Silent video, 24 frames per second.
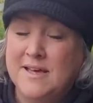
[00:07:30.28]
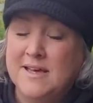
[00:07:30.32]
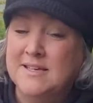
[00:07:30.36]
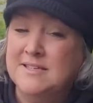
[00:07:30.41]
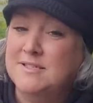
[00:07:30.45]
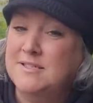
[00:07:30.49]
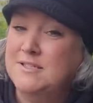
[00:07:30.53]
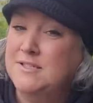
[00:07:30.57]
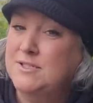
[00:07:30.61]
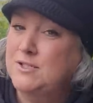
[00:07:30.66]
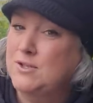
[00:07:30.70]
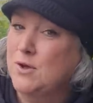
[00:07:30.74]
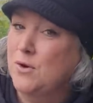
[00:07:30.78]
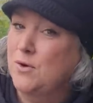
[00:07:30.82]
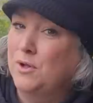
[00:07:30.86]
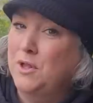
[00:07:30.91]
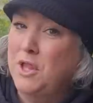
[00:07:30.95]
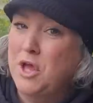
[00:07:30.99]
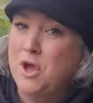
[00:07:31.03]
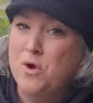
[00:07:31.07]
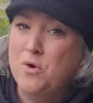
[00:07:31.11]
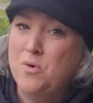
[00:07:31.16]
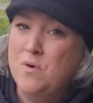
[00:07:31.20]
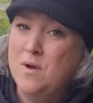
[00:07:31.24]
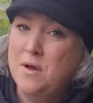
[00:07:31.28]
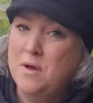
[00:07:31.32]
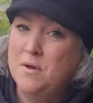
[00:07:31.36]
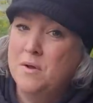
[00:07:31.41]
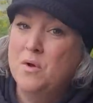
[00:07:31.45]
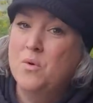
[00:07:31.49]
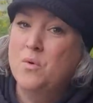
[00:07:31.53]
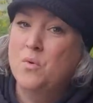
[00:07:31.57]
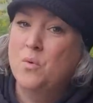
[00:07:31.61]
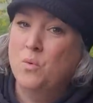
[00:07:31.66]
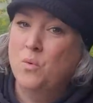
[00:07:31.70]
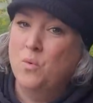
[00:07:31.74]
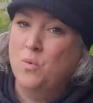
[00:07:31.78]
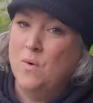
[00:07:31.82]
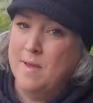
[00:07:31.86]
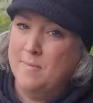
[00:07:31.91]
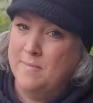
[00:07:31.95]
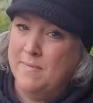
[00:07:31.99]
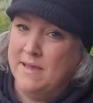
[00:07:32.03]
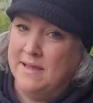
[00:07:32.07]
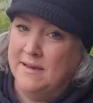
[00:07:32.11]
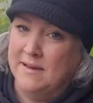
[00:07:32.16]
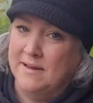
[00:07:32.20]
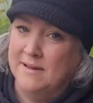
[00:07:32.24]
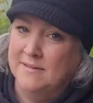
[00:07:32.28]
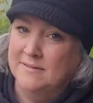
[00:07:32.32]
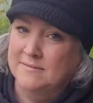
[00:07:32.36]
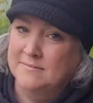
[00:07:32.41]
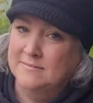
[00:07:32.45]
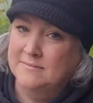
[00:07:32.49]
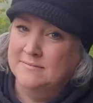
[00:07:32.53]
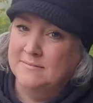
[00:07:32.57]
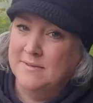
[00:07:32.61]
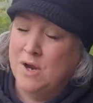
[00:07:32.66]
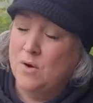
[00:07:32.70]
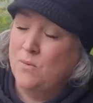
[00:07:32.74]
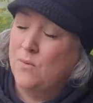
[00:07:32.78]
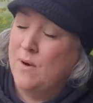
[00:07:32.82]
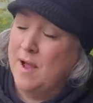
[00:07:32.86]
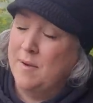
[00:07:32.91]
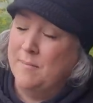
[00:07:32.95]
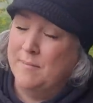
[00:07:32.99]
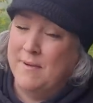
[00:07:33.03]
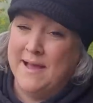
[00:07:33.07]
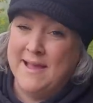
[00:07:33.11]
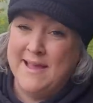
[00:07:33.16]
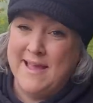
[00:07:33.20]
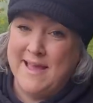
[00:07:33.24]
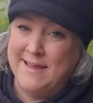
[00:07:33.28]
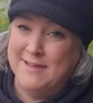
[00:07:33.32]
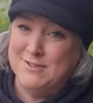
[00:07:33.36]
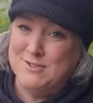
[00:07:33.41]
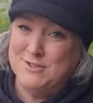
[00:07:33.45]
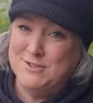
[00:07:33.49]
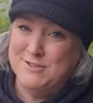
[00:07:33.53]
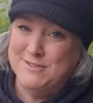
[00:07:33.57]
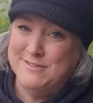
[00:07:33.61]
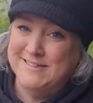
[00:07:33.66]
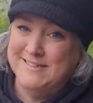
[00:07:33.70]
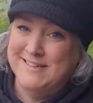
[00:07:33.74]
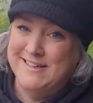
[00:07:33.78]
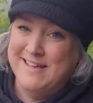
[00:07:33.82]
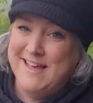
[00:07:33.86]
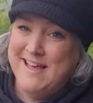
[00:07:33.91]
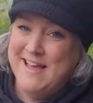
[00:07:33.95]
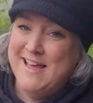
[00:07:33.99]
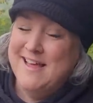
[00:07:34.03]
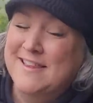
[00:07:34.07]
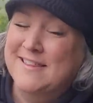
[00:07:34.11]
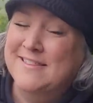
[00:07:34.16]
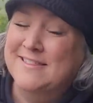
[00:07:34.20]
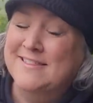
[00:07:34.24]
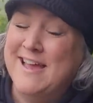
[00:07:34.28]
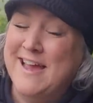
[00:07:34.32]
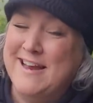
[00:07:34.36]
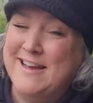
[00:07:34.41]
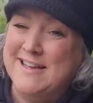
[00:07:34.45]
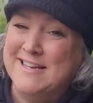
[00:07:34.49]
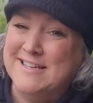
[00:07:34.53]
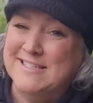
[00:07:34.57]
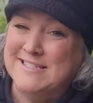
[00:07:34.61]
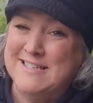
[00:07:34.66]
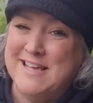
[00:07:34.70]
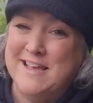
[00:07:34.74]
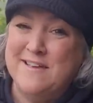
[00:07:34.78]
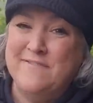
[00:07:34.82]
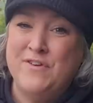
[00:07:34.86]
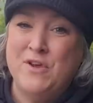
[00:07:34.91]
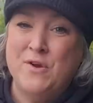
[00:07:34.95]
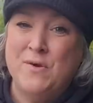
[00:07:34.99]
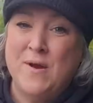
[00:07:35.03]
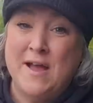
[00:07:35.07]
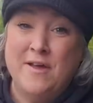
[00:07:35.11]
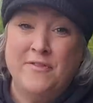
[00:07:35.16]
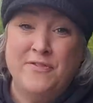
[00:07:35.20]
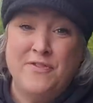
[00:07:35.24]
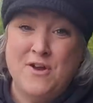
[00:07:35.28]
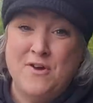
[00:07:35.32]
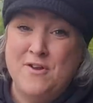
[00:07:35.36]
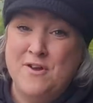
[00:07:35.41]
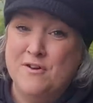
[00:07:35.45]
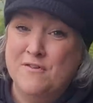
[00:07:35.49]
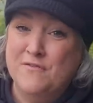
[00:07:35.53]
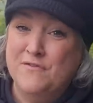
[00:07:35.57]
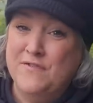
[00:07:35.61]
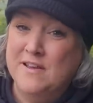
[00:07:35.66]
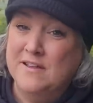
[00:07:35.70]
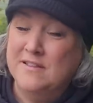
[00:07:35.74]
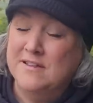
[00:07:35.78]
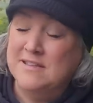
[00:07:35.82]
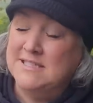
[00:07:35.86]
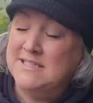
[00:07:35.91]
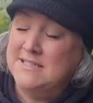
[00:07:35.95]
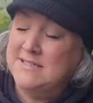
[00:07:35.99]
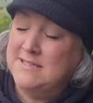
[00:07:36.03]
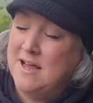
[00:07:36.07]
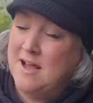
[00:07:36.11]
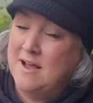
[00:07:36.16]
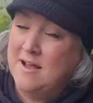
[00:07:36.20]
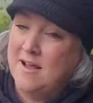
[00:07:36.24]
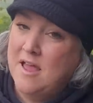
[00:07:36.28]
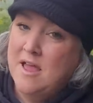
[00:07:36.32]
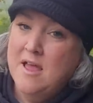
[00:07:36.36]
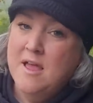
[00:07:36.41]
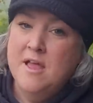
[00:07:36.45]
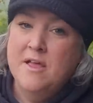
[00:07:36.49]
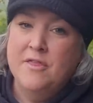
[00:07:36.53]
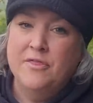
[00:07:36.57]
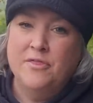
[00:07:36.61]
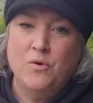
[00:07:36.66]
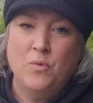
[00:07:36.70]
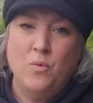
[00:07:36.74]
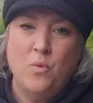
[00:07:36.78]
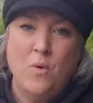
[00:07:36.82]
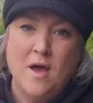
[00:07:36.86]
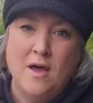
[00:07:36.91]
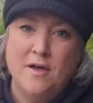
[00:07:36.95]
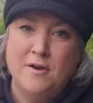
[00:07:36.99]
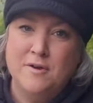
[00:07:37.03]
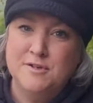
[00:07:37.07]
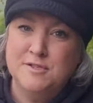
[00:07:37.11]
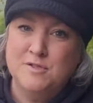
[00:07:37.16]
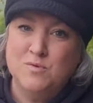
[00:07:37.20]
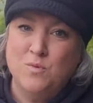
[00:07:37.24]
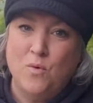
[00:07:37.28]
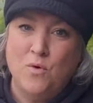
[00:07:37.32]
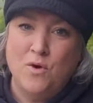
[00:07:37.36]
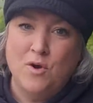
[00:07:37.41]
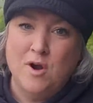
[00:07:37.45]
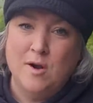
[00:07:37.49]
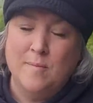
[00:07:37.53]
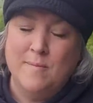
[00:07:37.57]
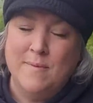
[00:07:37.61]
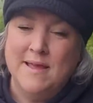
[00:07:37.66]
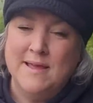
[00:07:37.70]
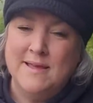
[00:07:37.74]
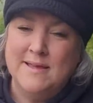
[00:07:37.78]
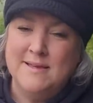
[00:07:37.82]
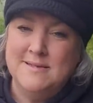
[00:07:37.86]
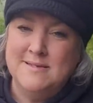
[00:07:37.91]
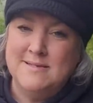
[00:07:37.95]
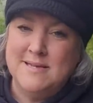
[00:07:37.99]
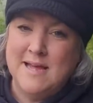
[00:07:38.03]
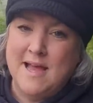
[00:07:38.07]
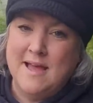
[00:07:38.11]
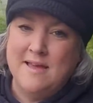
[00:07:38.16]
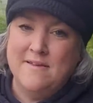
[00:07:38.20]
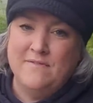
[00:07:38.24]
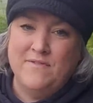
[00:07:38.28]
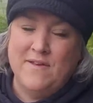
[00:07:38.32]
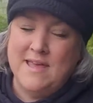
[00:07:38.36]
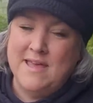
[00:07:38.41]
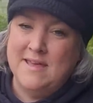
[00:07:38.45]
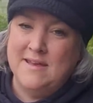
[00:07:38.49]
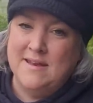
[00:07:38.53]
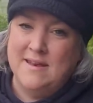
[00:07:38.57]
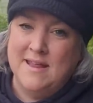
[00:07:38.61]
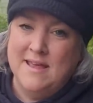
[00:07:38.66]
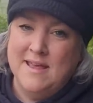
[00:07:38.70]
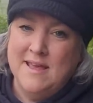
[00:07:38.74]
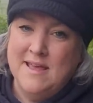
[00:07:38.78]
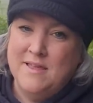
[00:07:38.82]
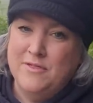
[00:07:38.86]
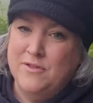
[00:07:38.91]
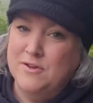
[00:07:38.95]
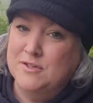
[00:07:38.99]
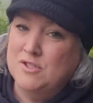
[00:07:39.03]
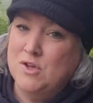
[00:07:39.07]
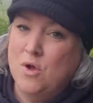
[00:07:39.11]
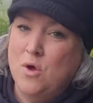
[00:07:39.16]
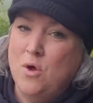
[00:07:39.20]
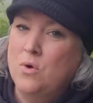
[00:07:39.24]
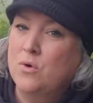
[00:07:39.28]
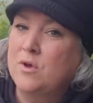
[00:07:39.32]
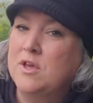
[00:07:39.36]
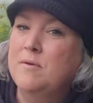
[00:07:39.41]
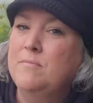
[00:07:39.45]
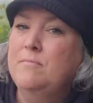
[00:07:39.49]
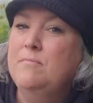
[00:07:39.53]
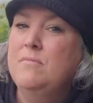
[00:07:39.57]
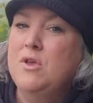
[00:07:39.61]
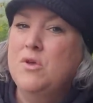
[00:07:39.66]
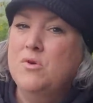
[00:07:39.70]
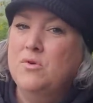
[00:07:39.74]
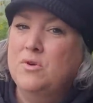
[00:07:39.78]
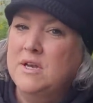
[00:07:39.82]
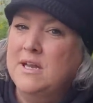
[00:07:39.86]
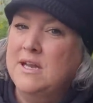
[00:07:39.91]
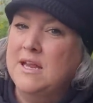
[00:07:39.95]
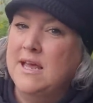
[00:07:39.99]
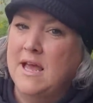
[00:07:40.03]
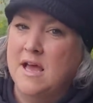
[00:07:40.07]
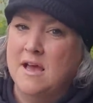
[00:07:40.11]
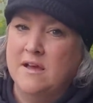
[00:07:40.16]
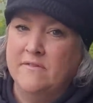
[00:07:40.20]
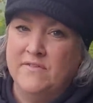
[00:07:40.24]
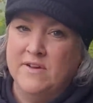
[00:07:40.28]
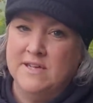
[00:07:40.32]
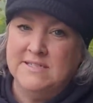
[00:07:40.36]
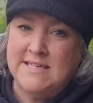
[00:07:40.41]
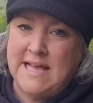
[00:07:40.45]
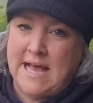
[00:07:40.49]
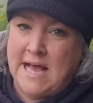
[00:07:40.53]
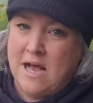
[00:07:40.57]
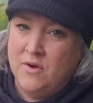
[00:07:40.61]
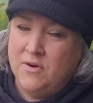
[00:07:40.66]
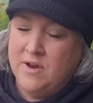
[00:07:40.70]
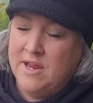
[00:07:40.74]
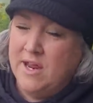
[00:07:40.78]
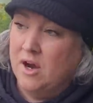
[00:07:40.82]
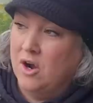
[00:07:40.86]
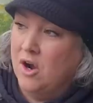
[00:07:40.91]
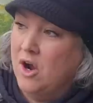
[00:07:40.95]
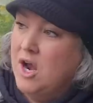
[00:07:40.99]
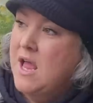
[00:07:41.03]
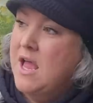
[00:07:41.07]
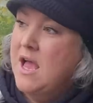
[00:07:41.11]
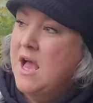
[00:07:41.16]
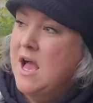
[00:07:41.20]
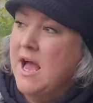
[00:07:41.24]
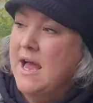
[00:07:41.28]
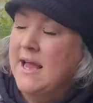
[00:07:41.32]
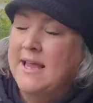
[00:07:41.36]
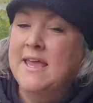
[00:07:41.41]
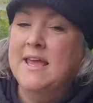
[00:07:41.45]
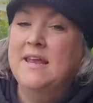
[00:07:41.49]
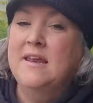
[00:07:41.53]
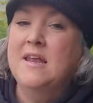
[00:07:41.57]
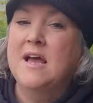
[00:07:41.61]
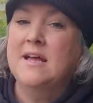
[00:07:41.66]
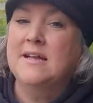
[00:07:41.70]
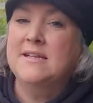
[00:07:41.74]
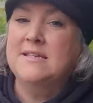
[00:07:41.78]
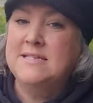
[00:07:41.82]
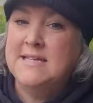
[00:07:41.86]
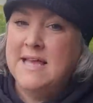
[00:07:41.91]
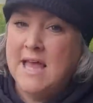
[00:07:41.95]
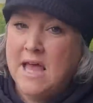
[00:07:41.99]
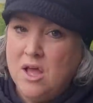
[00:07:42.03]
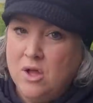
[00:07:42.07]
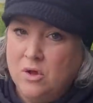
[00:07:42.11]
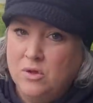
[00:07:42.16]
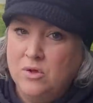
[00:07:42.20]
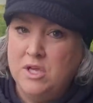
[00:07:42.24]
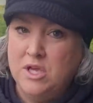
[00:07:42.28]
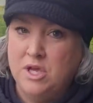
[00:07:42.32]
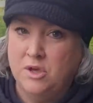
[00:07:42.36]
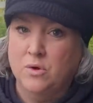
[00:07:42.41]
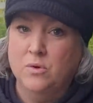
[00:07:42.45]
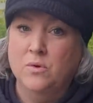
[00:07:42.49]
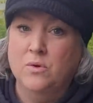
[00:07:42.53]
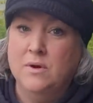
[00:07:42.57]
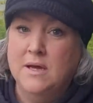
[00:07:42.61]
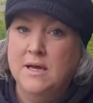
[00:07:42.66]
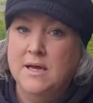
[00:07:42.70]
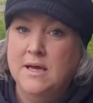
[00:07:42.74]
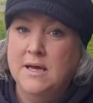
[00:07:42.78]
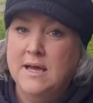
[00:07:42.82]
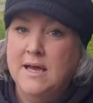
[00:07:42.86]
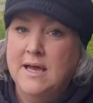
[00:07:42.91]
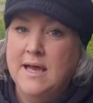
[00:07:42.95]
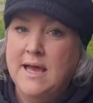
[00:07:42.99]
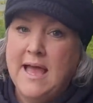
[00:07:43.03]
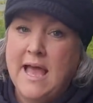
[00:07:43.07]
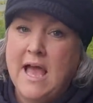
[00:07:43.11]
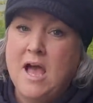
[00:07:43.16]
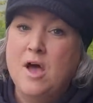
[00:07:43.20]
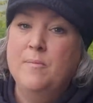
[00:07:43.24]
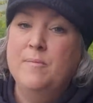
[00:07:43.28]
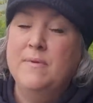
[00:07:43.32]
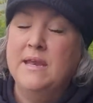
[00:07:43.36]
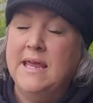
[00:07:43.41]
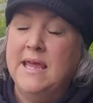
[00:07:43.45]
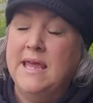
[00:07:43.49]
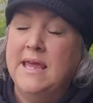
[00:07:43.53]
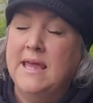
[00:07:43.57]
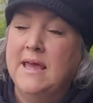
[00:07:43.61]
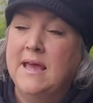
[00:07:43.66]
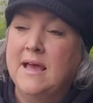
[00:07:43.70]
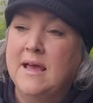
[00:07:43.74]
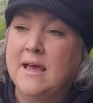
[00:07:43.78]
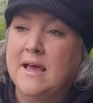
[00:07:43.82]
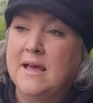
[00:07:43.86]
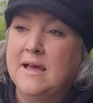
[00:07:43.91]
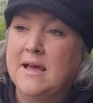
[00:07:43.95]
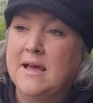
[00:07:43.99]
is solo women around my age. Ladies, if you're out there and you're feeling stuck, the water's warm, dive in. There's a whole community of us out here. I cannot tell you how many